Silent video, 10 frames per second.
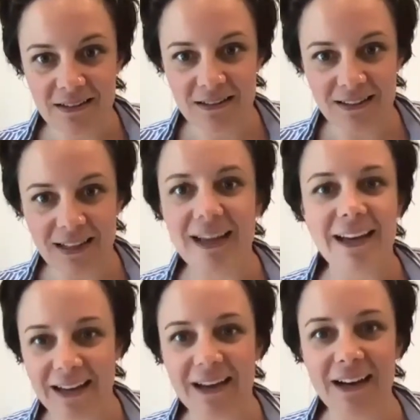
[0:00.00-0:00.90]

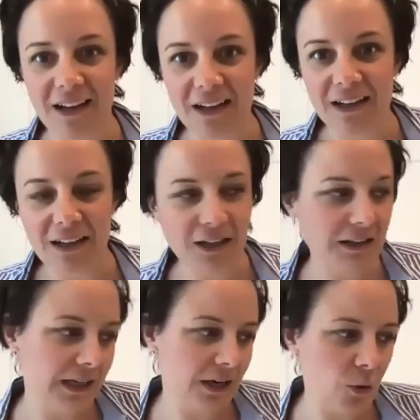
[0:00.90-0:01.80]
that
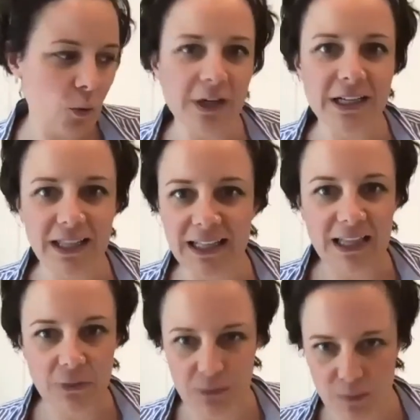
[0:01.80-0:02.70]

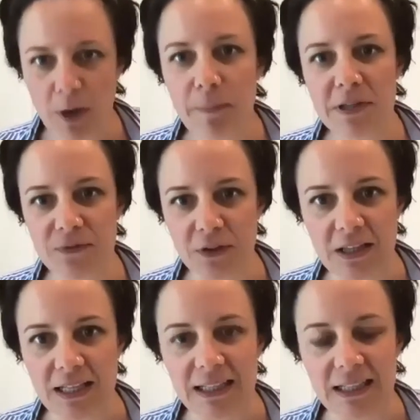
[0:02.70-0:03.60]
it was purposeful that
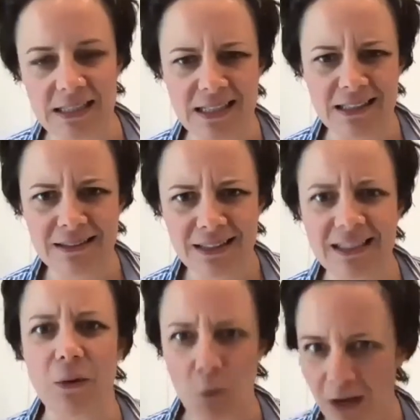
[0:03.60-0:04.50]
they leaked it.
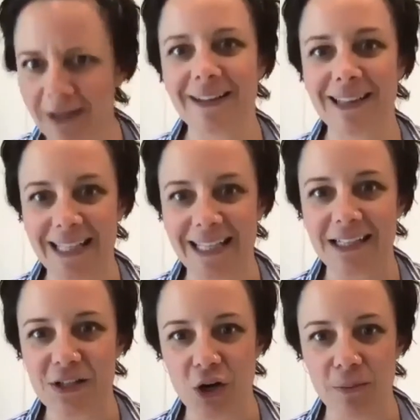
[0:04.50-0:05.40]
They wanted it
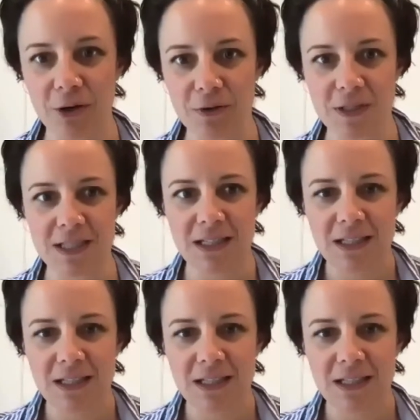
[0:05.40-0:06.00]
leaked almost.